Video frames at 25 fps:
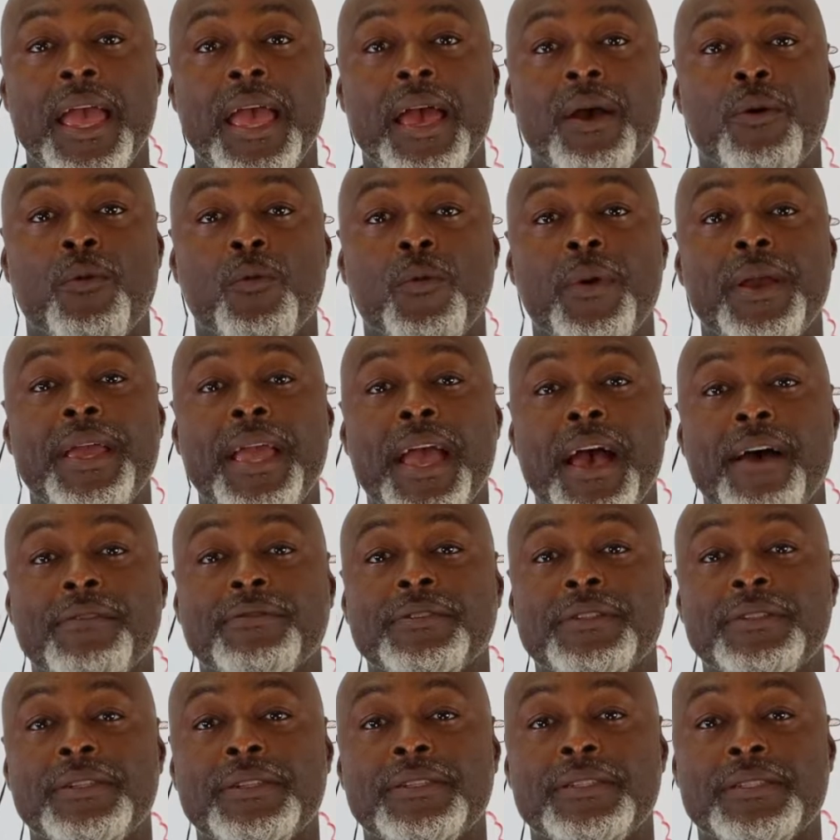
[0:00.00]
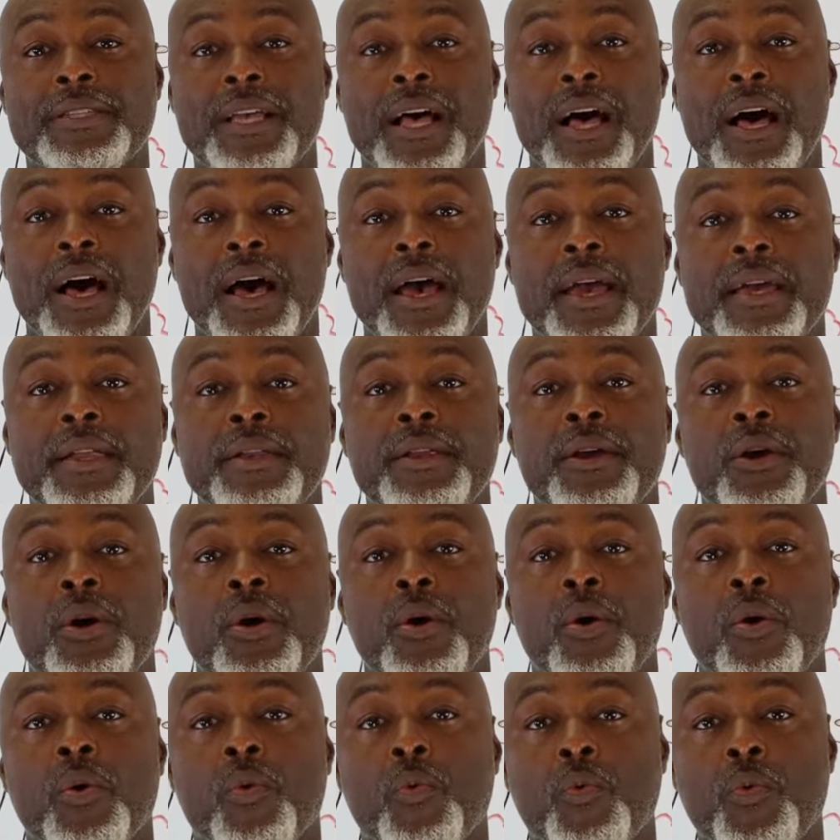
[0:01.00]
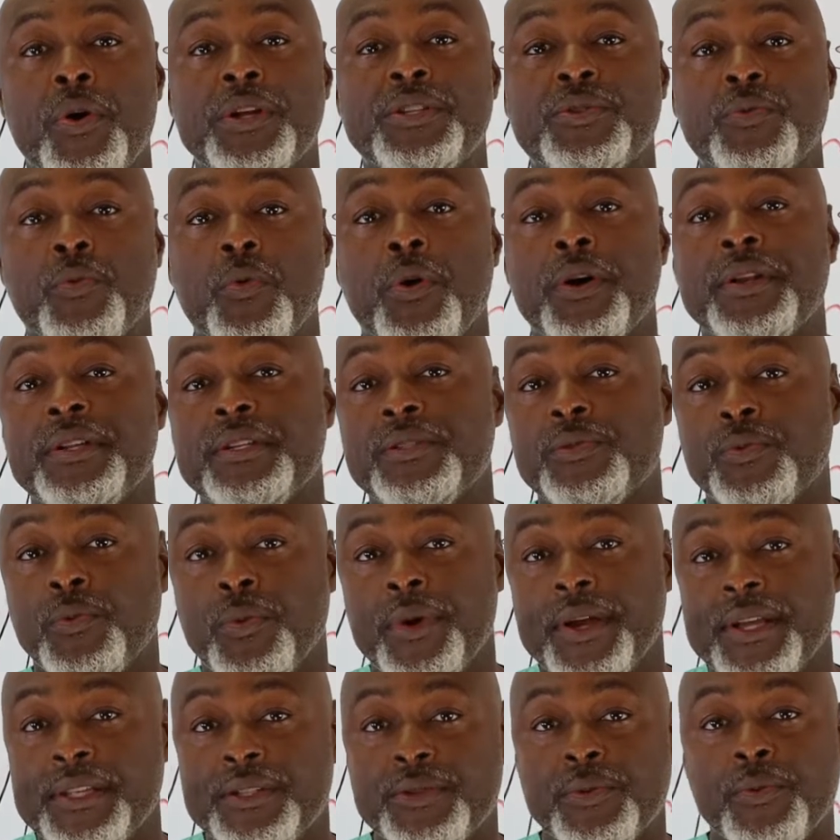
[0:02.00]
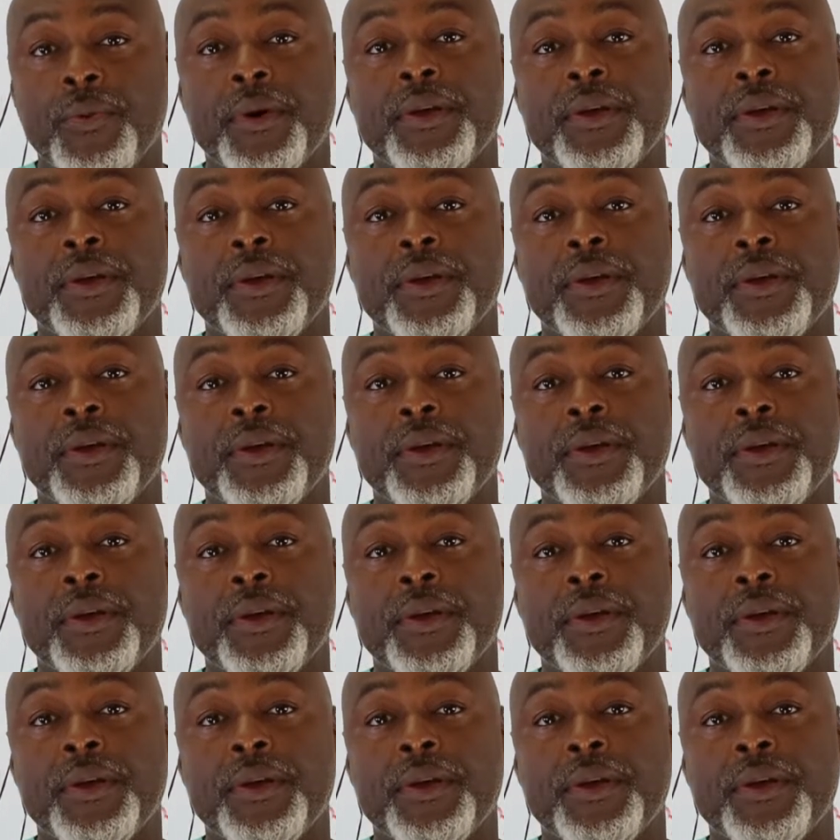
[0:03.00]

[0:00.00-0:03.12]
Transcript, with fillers: And we have to decide which one is which,